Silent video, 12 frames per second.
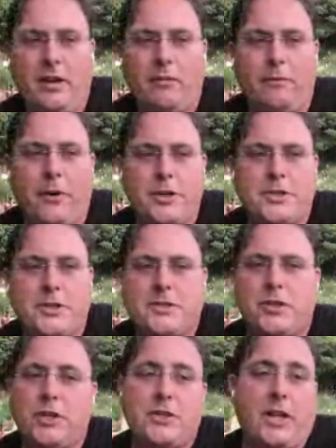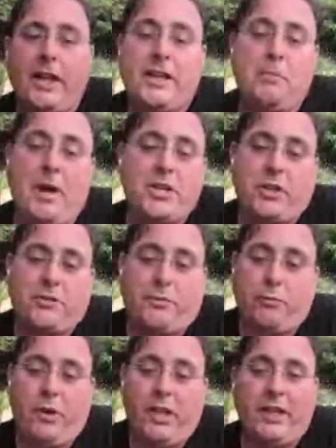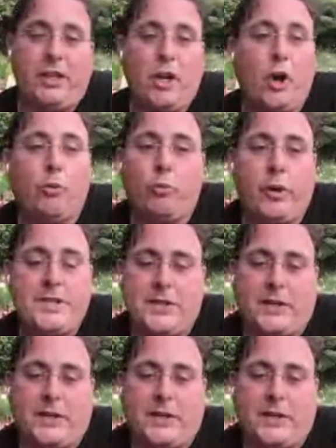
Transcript: versus just collecting metrics for really no reason.